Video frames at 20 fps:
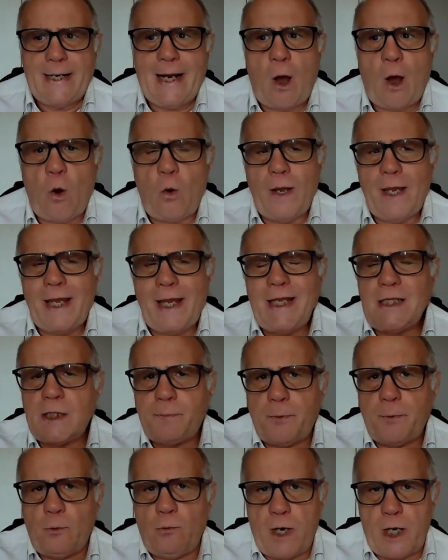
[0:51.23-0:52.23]
Now,
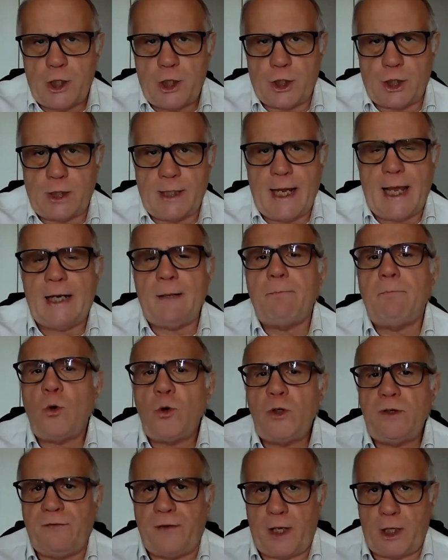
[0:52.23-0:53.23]
inspiration and
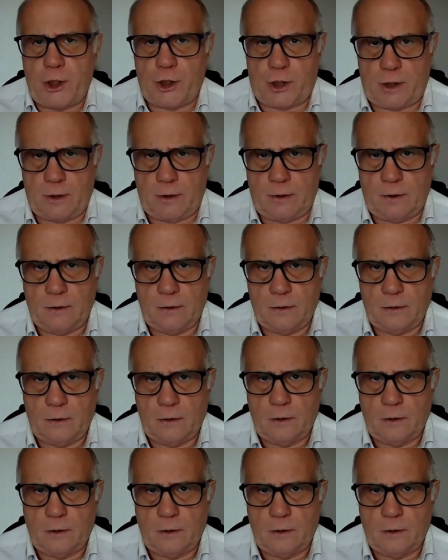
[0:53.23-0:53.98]
motivation